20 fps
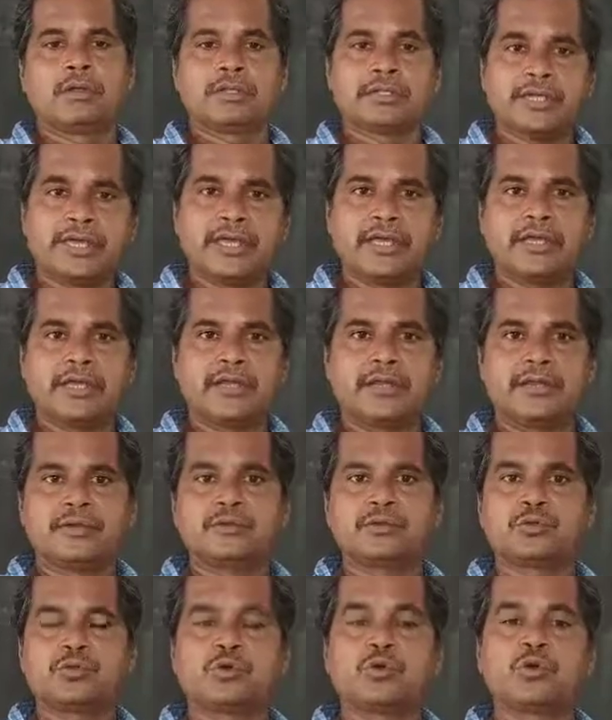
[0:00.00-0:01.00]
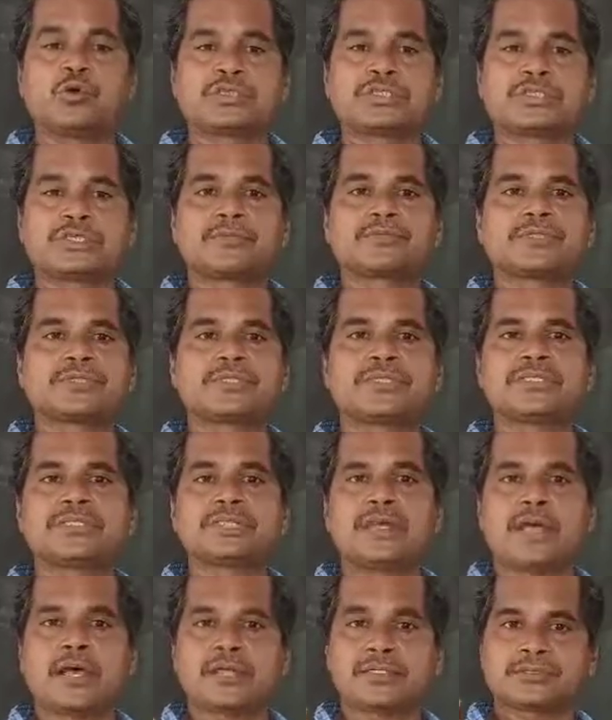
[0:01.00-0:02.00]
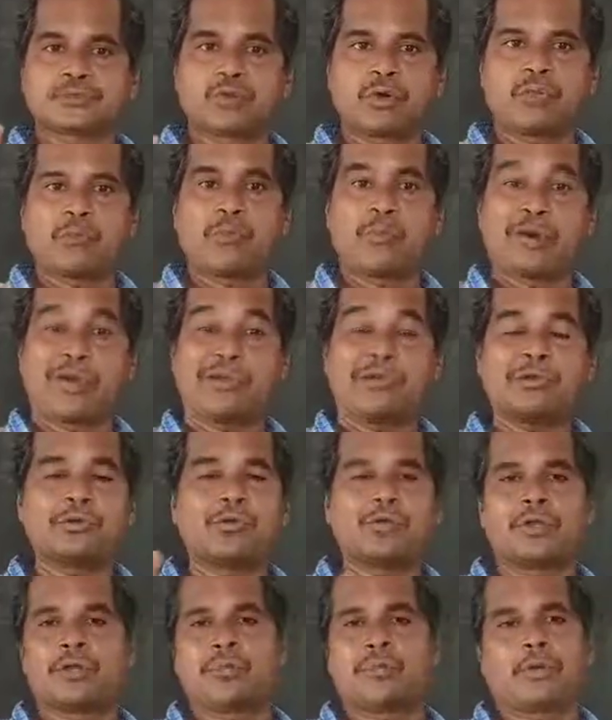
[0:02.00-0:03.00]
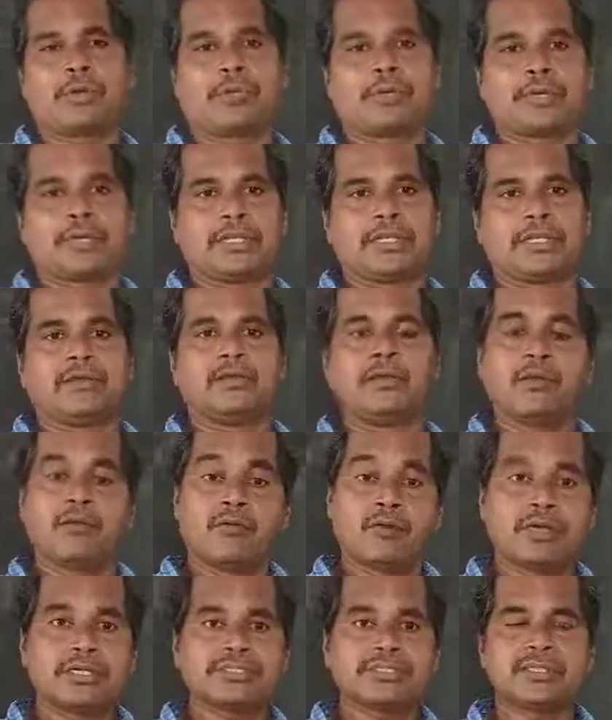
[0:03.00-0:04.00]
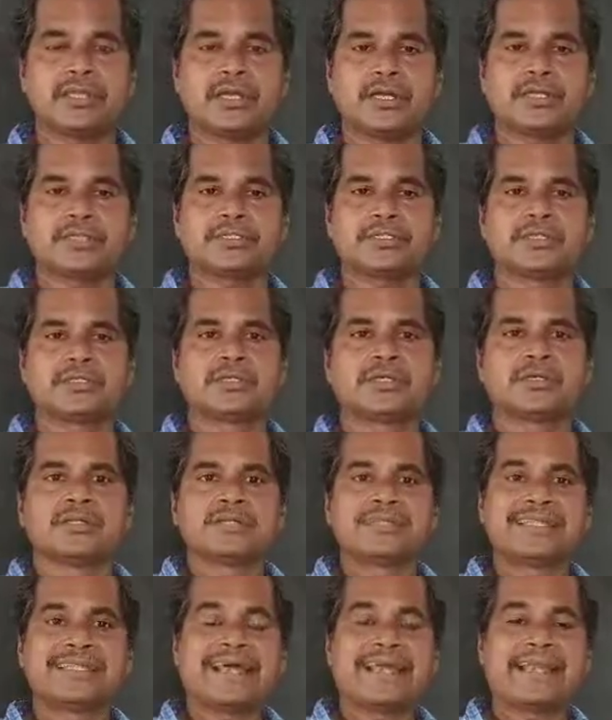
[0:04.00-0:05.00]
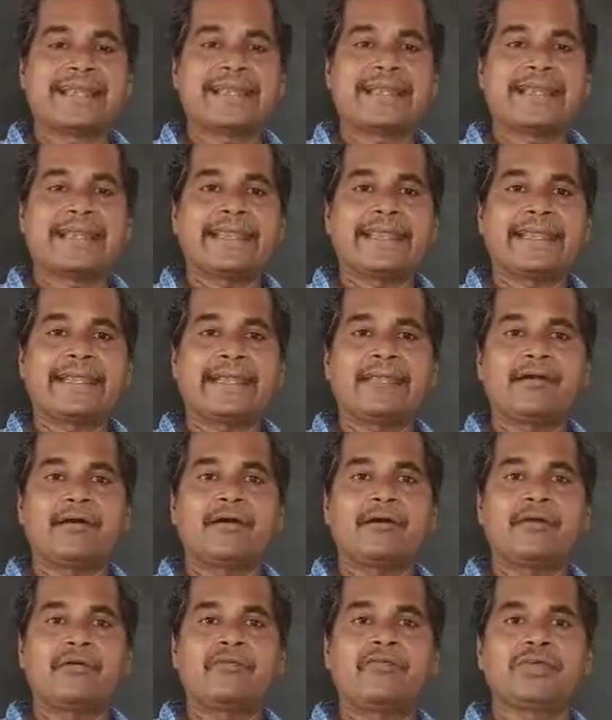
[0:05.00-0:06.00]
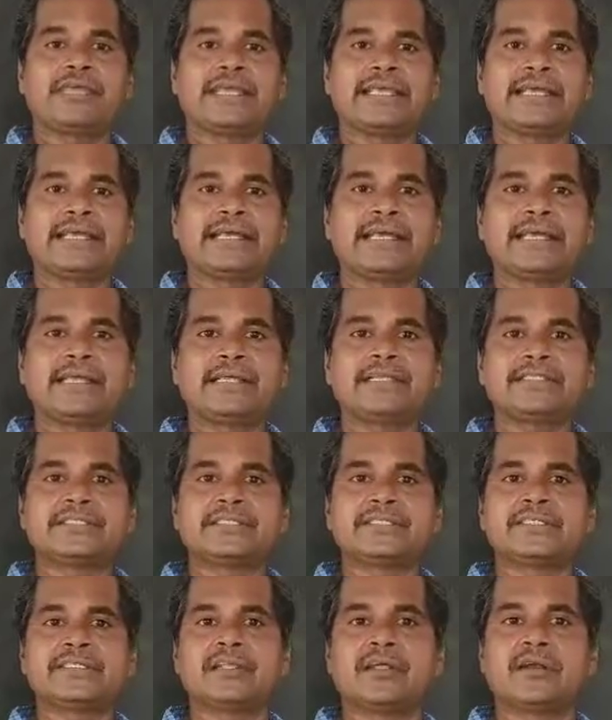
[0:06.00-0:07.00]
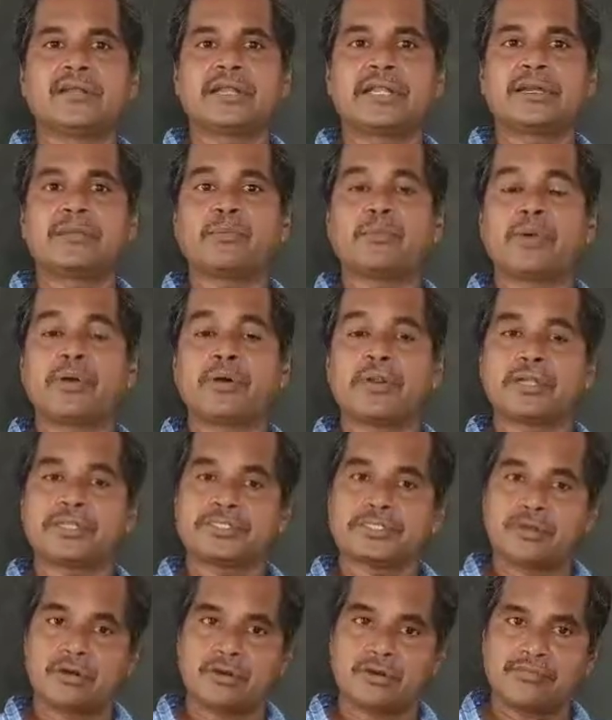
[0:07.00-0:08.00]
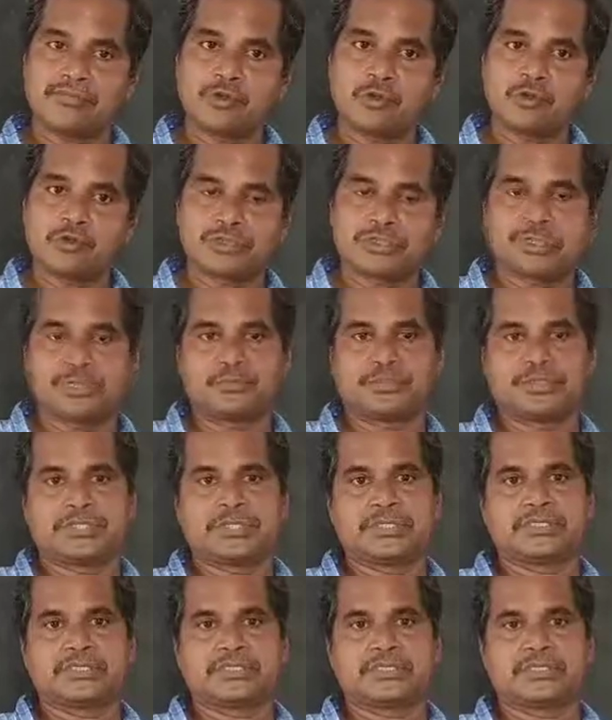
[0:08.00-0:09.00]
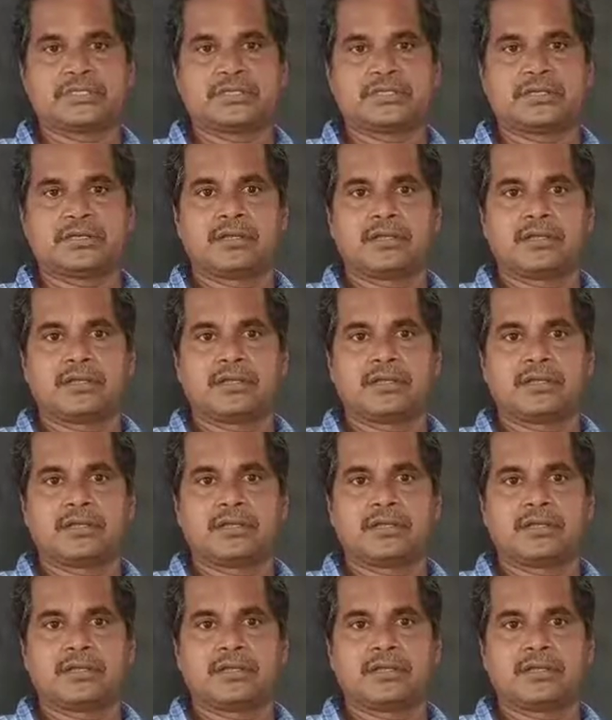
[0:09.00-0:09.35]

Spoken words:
then those substance has one particular property. What is that? The rate of increasing the temperature of those substance